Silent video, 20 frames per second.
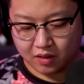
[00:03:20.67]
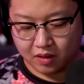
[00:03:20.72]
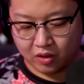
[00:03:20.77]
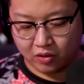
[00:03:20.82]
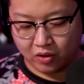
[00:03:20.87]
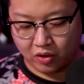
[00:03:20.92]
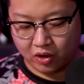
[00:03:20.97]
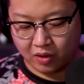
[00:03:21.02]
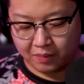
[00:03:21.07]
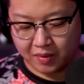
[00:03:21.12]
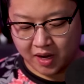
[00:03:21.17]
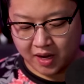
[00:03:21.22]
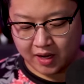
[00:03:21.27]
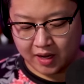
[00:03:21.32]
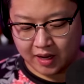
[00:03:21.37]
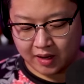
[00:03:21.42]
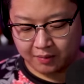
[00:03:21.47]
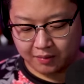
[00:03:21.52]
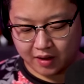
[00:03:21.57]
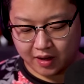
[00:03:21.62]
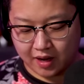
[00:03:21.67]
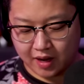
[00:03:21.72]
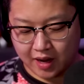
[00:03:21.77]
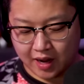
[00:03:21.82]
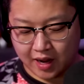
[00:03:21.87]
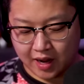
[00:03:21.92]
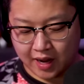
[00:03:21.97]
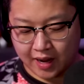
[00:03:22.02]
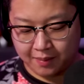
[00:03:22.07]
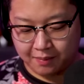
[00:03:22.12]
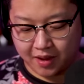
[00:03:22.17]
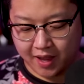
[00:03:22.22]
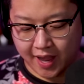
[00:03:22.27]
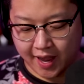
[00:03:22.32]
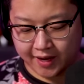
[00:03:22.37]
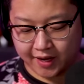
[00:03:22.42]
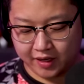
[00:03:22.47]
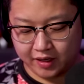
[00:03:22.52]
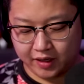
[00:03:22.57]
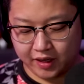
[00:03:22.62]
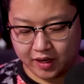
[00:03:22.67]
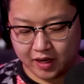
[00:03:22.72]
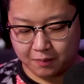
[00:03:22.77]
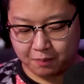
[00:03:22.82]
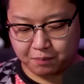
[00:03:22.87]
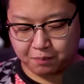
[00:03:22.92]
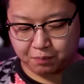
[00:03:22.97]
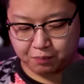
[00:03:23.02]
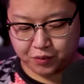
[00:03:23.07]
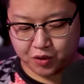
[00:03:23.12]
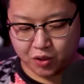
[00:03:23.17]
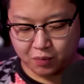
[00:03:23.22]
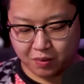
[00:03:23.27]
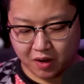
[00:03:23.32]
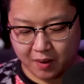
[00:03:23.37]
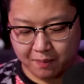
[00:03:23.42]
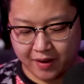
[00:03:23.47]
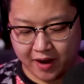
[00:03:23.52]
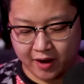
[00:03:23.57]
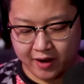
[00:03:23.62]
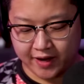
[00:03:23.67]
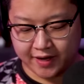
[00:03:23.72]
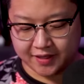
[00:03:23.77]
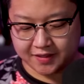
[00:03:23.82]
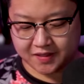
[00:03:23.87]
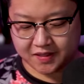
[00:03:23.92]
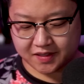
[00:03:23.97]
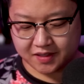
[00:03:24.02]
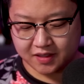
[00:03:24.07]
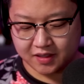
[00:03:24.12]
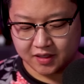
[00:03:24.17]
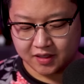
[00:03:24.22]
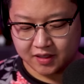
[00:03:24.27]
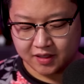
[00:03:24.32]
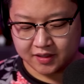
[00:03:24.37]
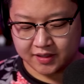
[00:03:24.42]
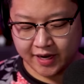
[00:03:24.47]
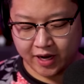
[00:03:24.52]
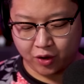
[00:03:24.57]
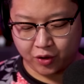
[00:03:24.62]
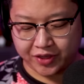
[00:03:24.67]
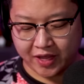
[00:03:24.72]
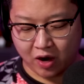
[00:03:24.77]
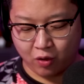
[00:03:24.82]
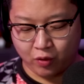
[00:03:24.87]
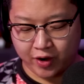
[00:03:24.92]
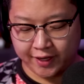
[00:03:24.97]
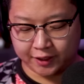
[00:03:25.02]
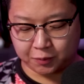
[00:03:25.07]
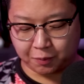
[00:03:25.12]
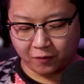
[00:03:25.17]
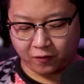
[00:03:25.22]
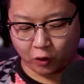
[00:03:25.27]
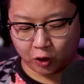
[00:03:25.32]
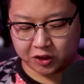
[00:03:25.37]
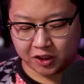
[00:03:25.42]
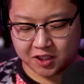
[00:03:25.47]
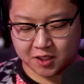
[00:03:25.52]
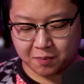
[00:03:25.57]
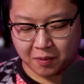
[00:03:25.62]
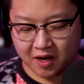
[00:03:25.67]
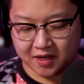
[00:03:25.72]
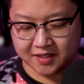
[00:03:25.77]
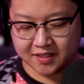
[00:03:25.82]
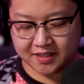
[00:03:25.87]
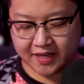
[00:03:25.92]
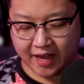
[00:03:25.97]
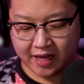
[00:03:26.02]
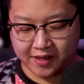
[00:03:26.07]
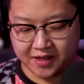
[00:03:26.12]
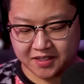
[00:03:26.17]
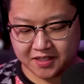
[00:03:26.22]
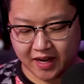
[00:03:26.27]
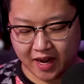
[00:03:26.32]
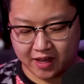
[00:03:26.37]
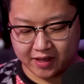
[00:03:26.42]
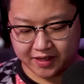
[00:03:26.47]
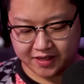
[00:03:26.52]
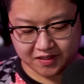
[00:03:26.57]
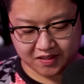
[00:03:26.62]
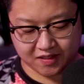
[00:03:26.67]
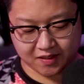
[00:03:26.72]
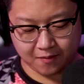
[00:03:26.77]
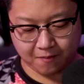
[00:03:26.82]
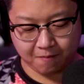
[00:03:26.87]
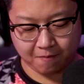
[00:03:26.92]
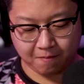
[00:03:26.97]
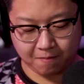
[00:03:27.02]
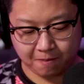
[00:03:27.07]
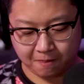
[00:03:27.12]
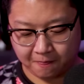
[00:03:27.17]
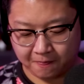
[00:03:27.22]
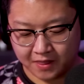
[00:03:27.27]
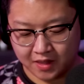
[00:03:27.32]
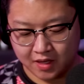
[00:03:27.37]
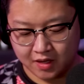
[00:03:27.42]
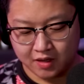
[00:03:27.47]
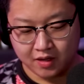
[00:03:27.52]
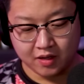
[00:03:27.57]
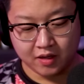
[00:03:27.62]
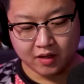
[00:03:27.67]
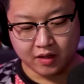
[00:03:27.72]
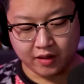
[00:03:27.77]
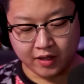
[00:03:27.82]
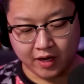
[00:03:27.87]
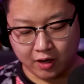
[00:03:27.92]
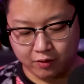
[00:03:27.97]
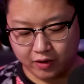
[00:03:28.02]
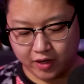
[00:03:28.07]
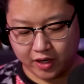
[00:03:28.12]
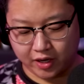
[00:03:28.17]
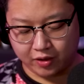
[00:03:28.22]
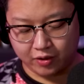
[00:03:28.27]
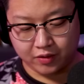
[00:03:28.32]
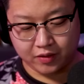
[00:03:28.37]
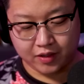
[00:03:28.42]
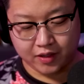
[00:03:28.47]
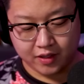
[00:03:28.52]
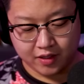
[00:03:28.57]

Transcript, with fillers: Oh no, I'm not. I'm heckin' gonna do barbarians. Take out that witch before she spawns skellies. There we go.